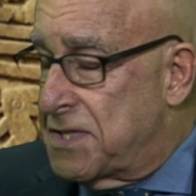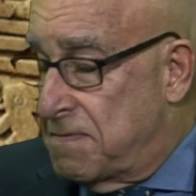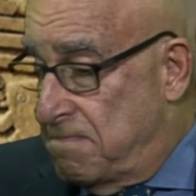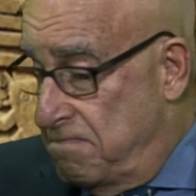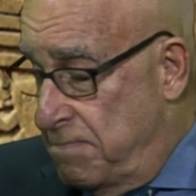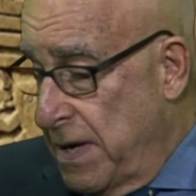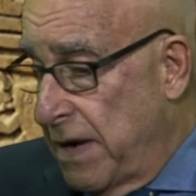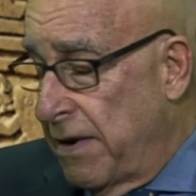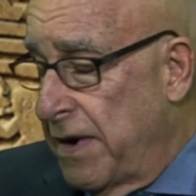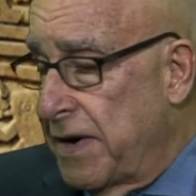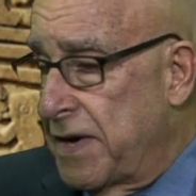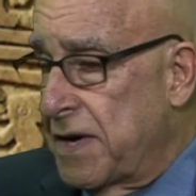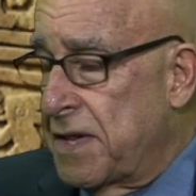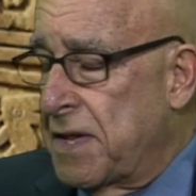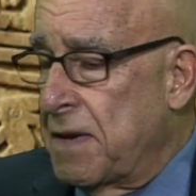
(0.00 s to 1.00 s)
buried
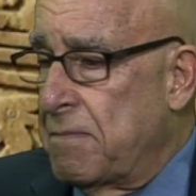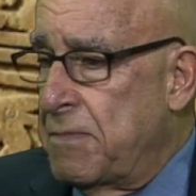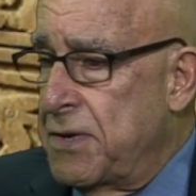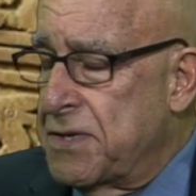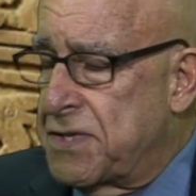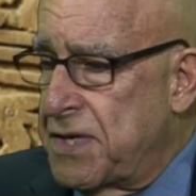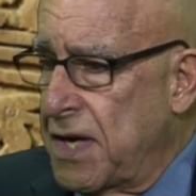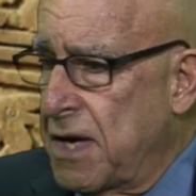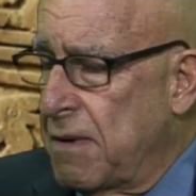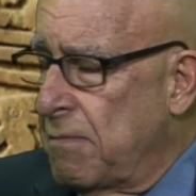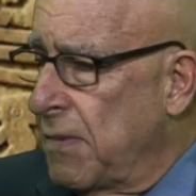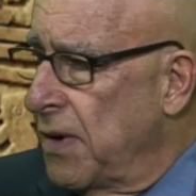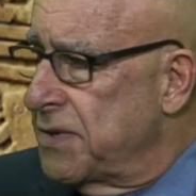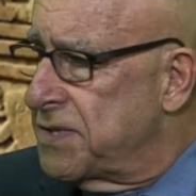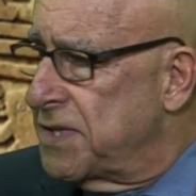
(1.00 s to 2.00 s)
in the museum
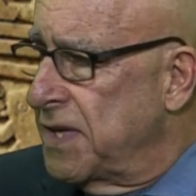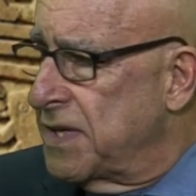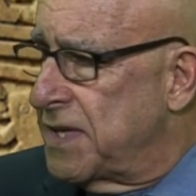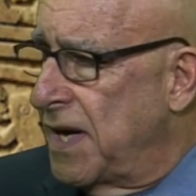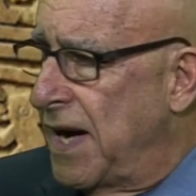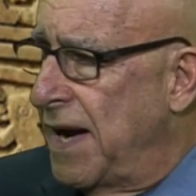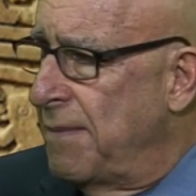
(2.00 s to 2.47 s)
most of the time,